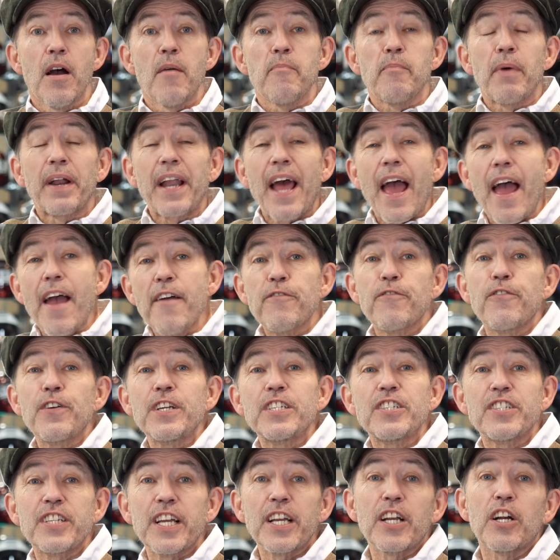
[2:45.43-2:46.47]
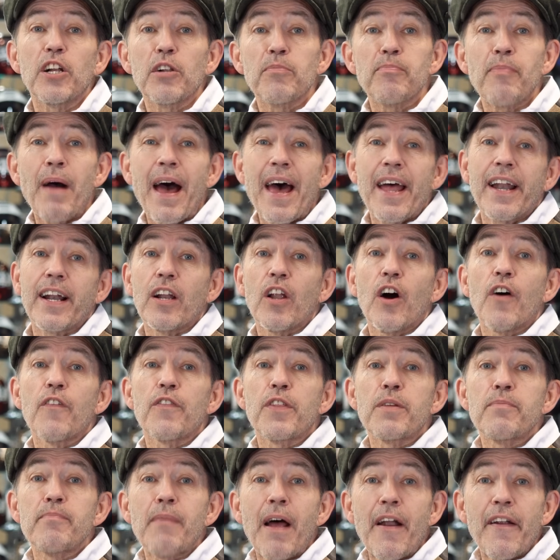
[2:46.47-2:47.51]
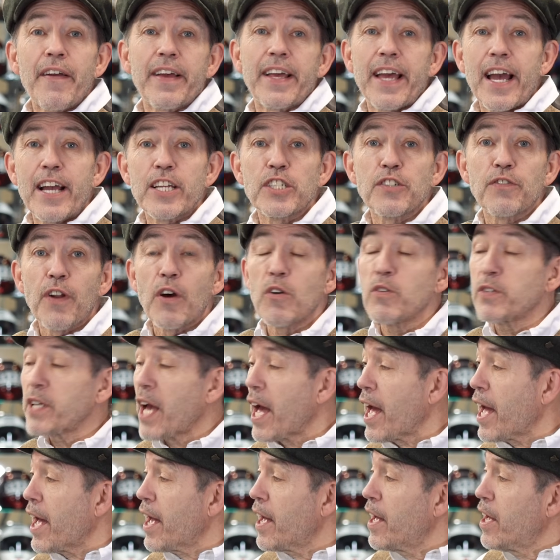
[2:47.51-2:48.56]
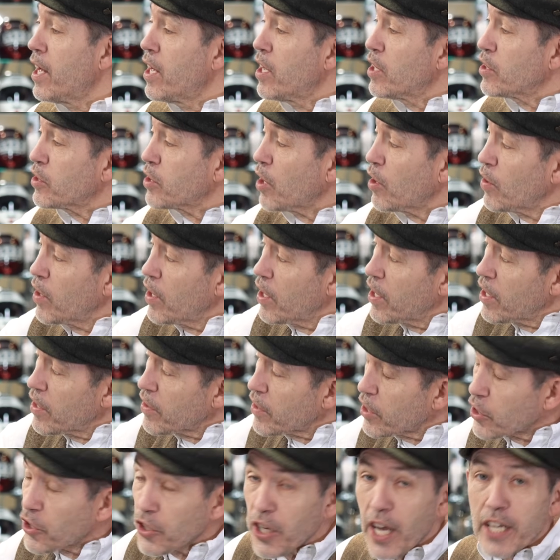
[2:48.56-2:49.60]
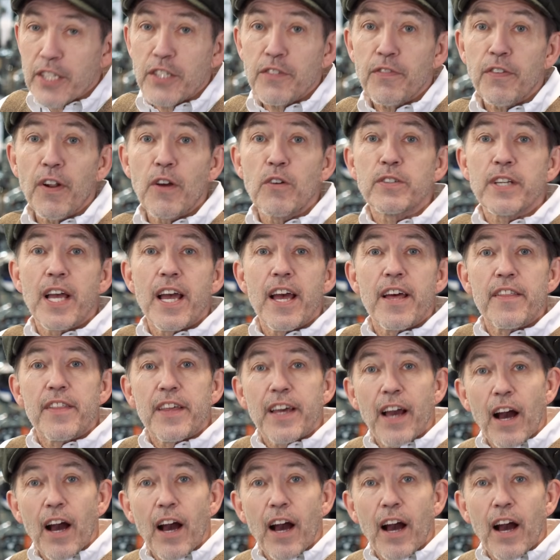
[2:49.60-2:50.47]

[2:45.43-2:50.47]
But every single panel of the Marrakesh flows air. So the chest flows air, the